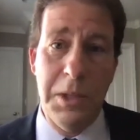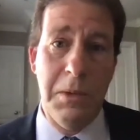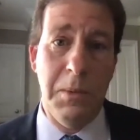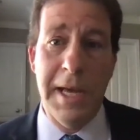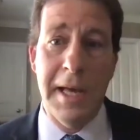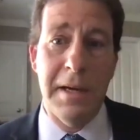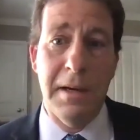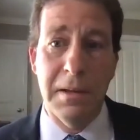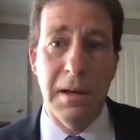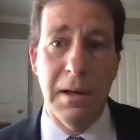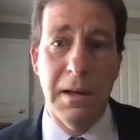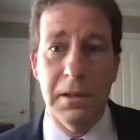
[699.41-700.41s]
We had
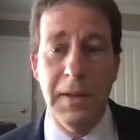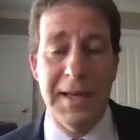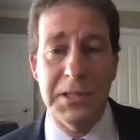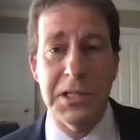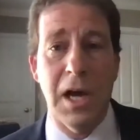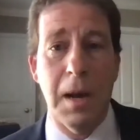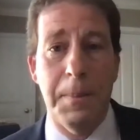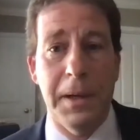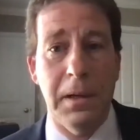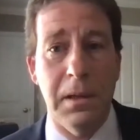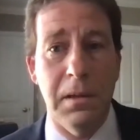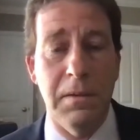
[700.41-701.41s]
a class
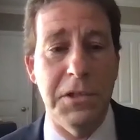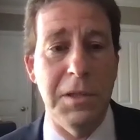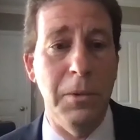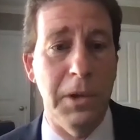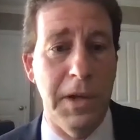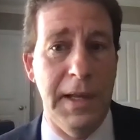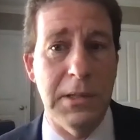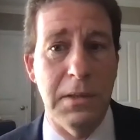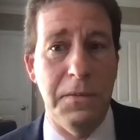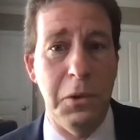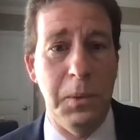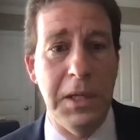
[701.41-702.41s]
topic similar to this
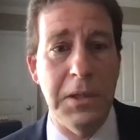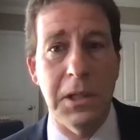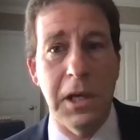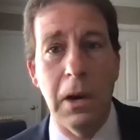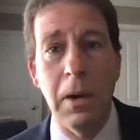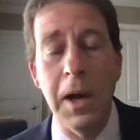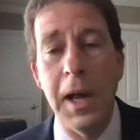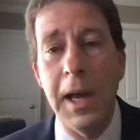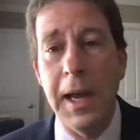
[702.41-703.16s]
a few weeks ago.